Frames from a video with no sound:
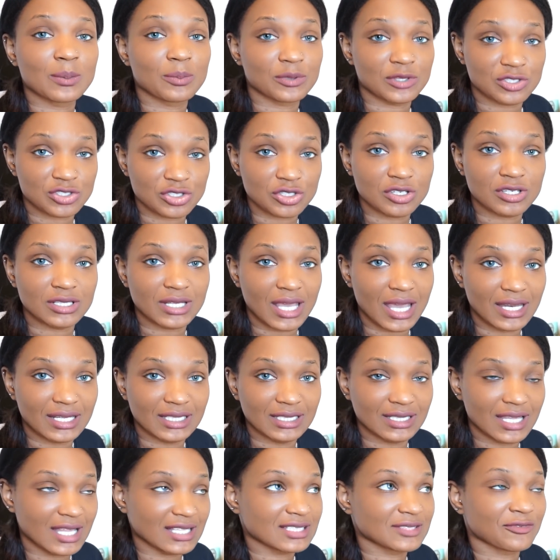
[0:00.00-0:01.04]
up with a sugar
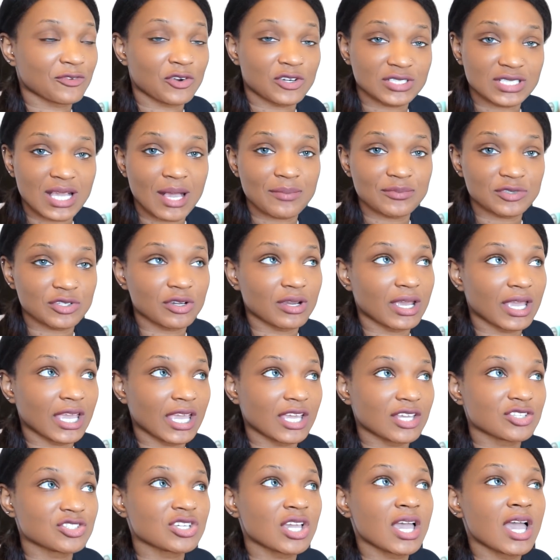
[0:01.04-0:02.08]
daddy that's 4 times her
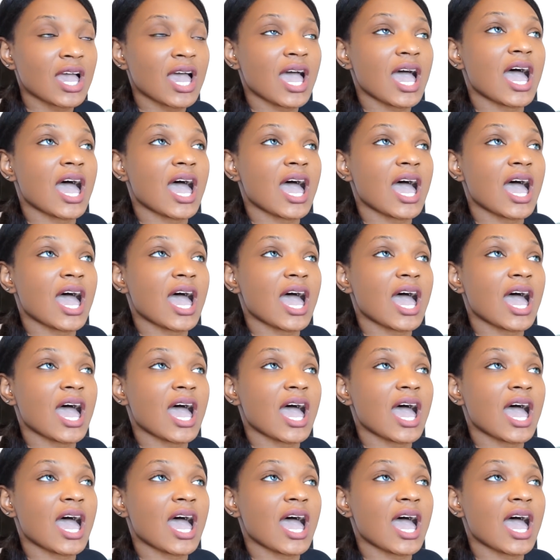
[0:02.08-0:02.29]
age.